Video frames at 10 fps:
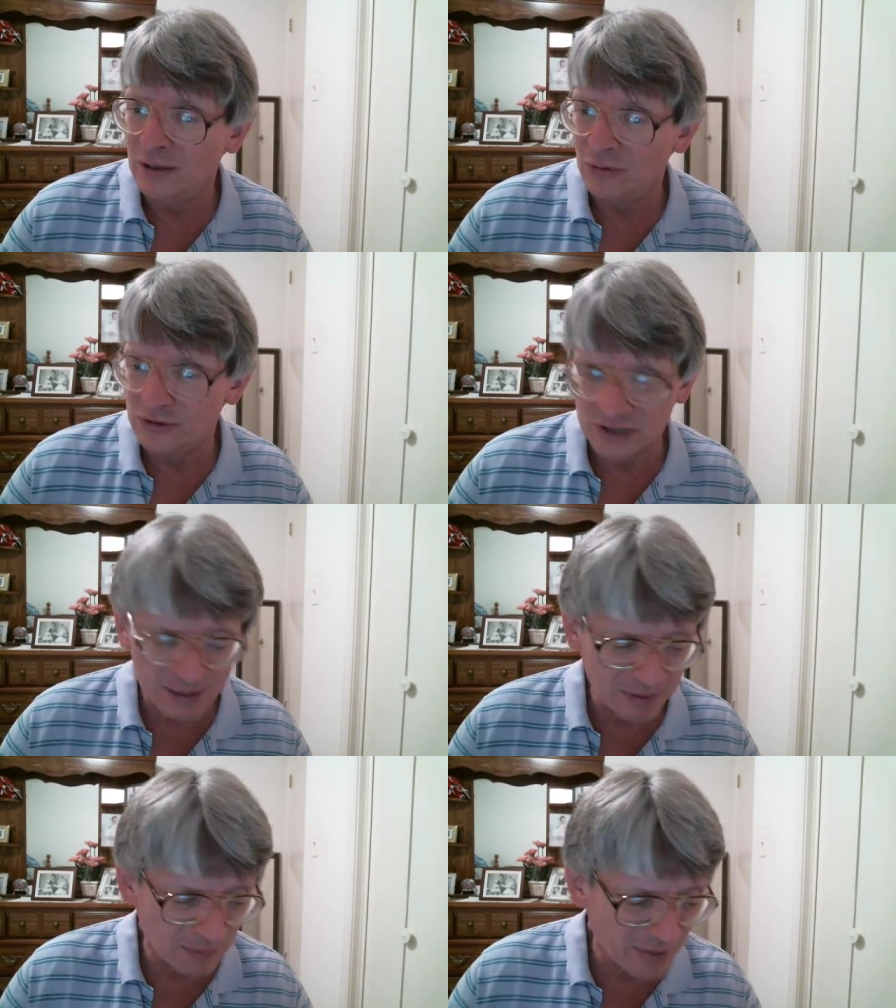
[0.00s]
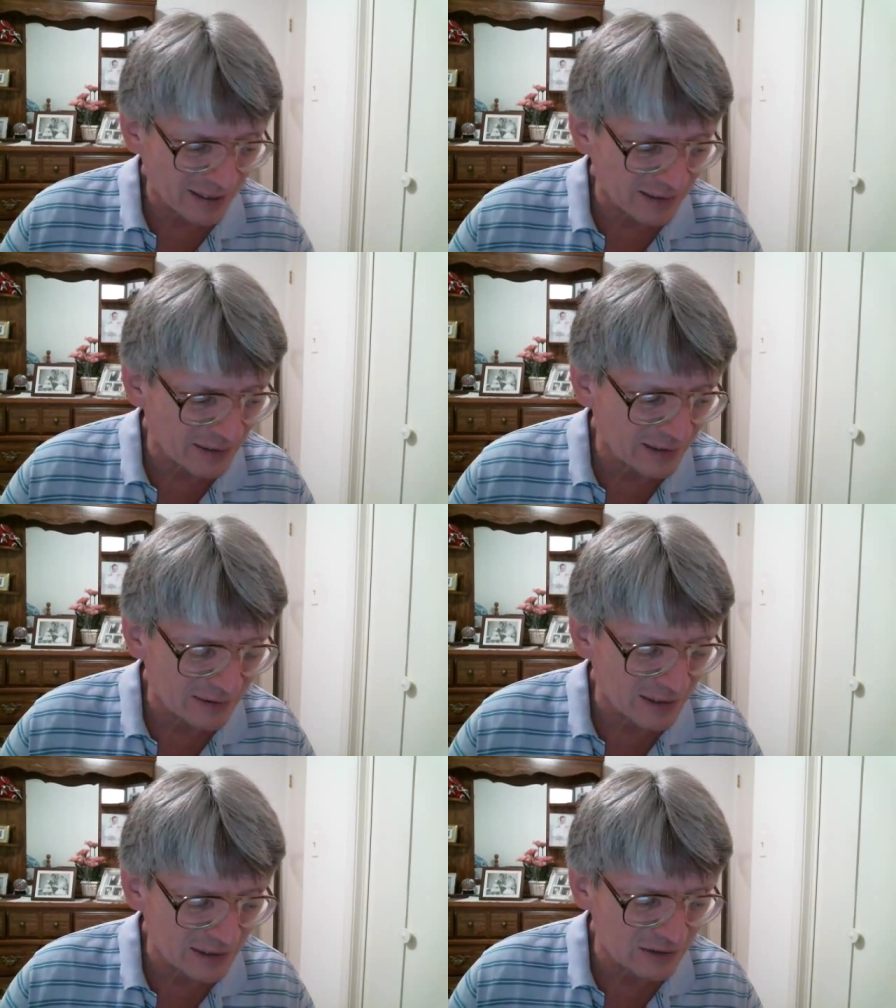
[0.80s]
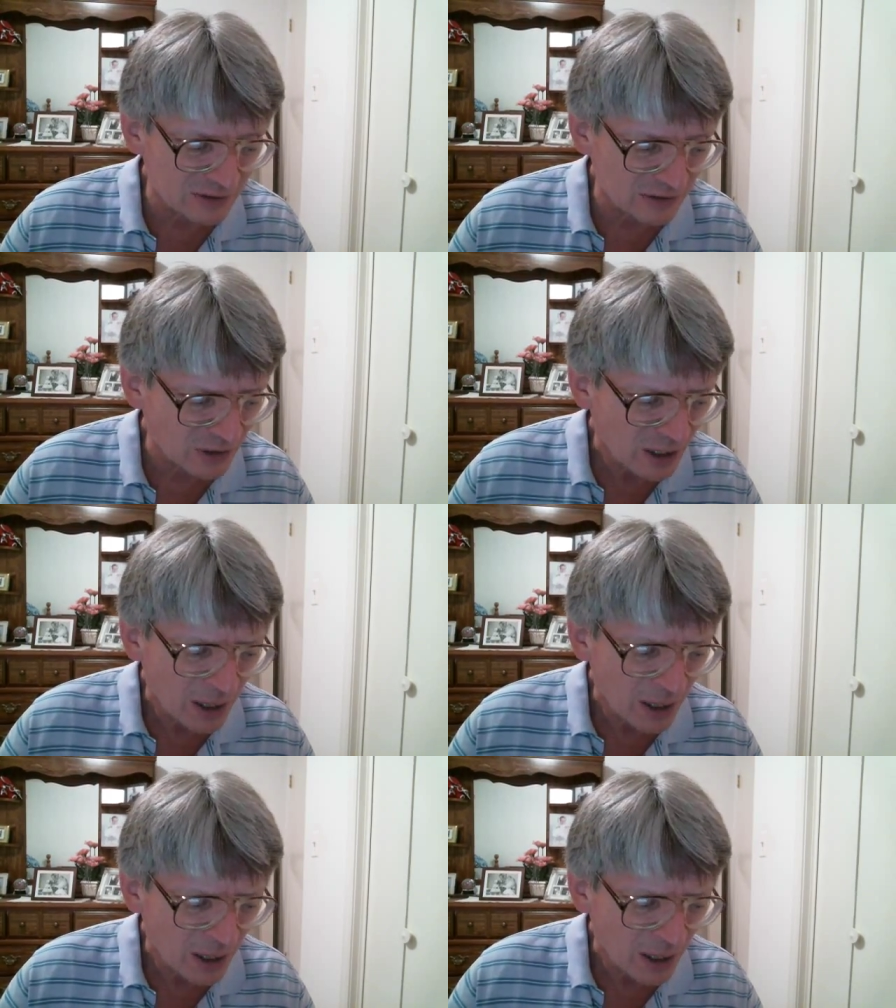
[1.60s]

which came out back in 1986.